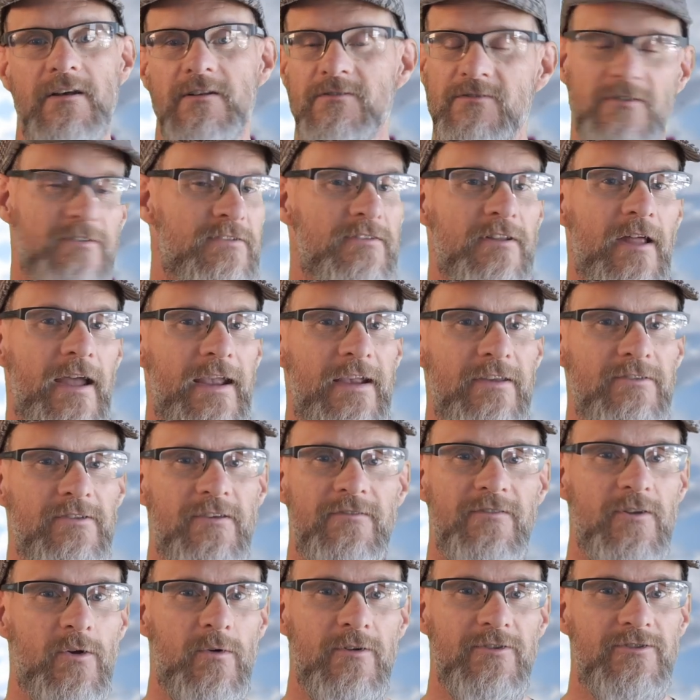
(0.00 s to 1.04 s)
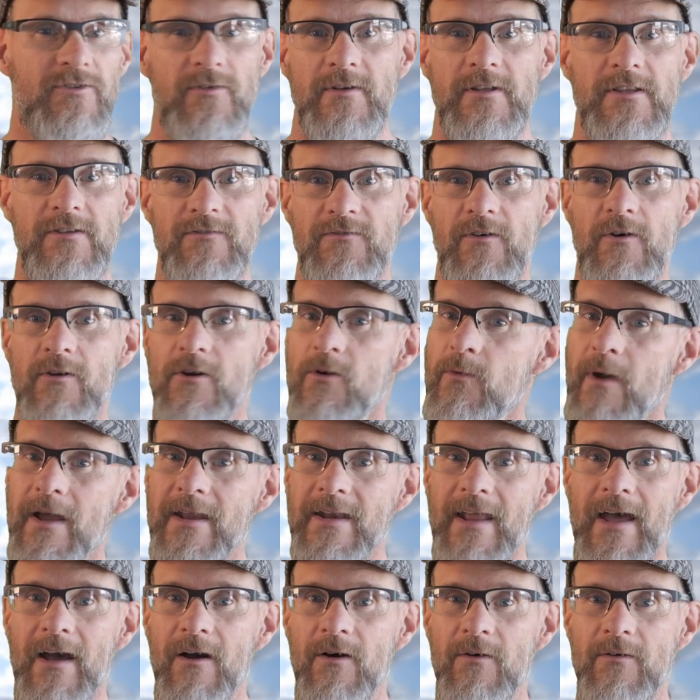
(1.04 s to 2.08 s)
just like as if you were shooting the photo right
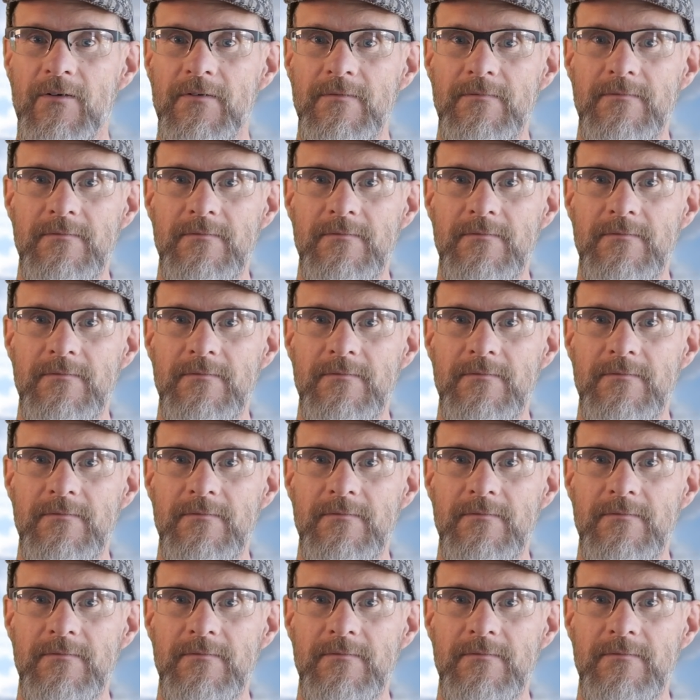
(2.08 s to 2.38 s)
now.